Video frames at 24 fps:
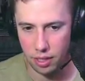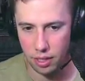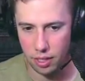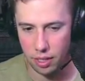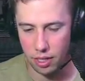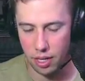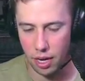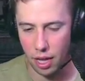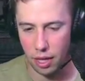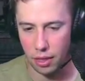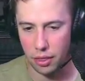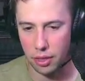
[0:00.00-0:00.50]

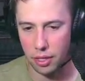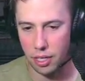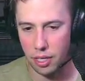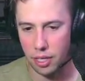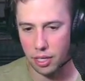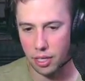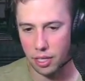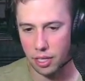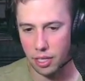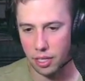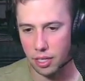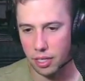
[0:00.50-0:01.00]

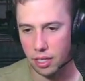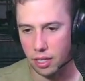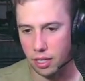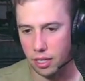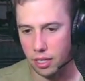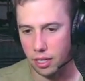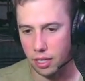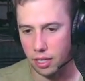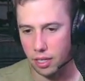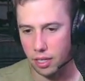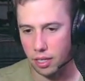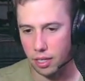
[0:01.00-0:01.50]
nothing
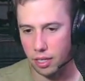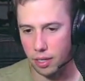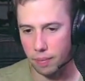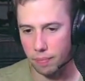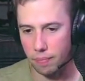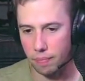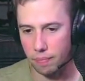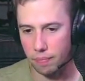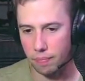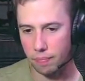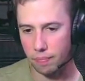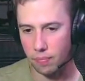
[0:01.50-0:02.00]

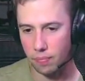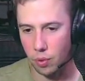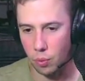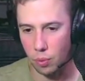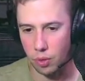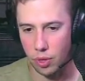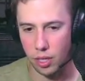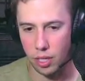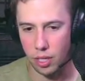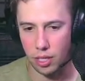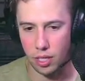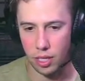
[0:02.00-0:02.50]
um,
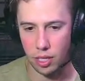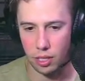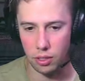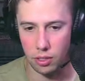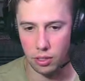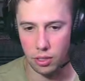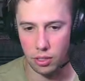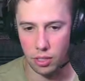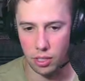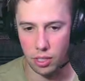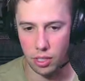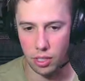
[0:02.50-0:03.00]
within the
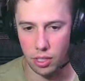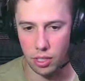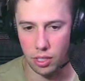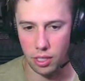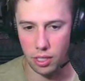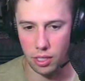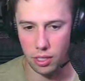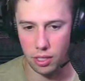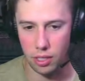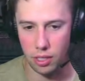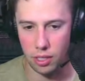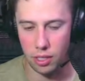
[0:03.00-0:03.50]
Elder
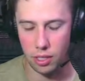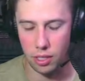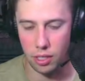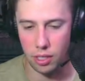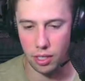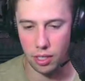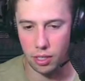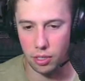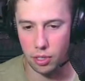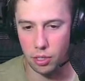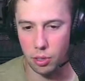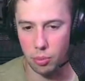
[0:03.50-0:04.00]
City.
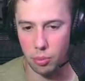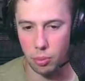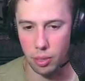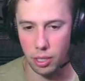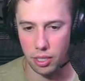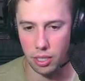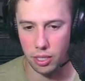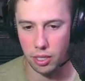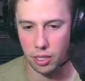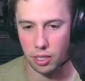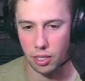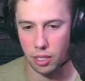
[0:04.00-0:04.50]
It is
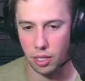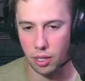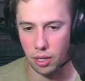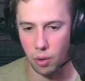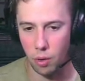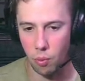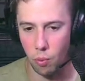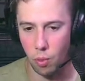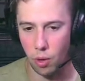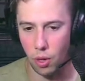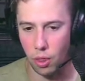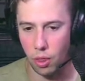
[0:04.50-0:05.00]
depicted
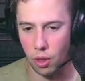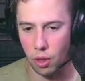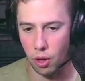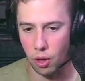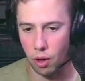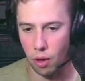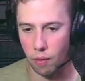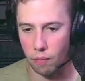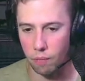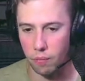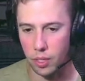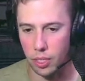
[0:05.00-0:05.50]
with
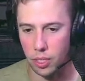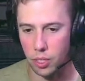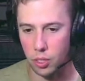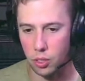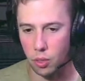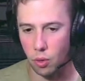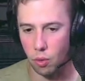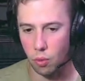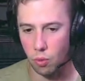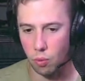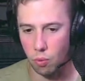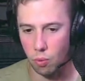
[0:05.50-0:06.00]
obvious
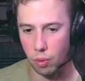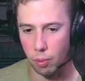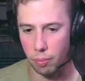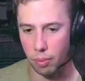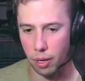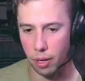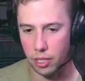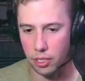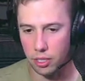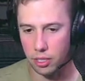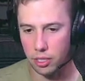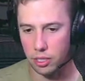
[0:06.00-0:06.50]

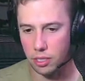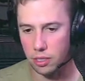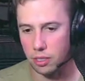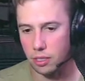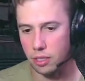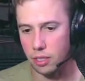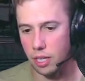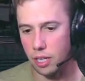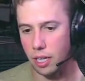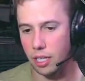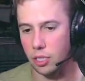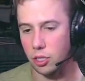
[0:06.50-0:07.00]

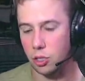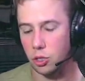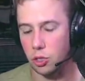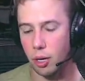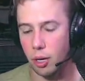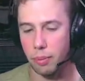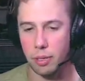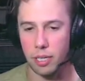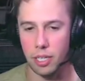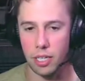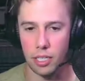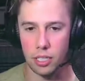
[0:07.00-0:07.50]
repugnance and
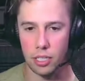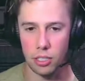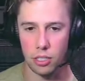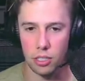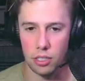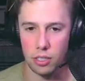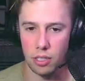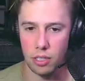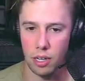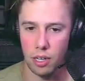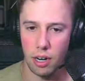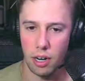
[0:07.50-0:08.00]

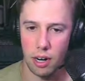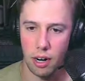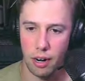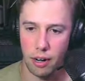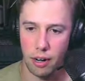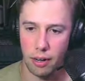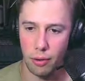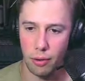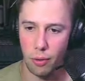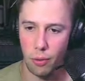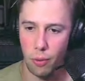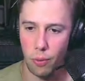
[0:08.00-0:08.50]
trepidation.
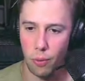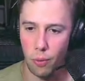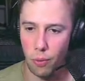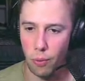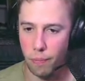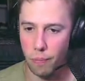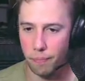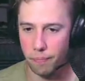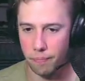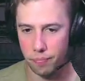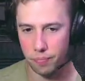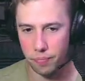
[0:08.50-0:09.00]
Alright, cool.
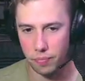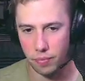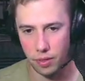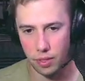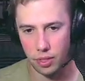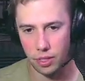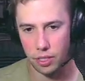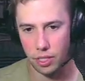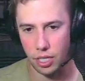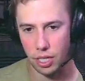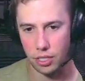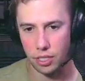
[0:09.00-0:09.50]

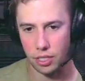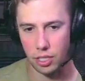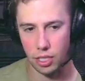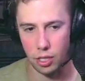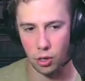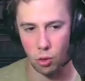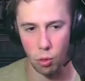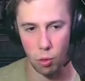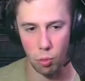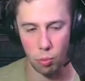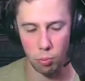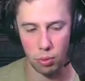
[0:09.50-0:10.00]
Sounds like a
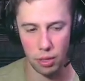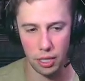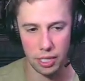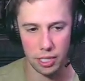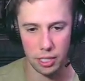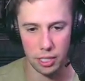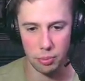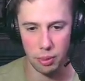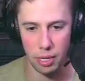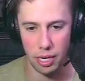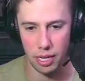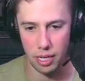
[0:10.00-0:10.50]
cool
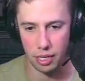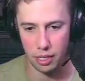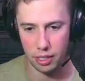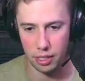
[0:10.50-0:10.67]
place, man.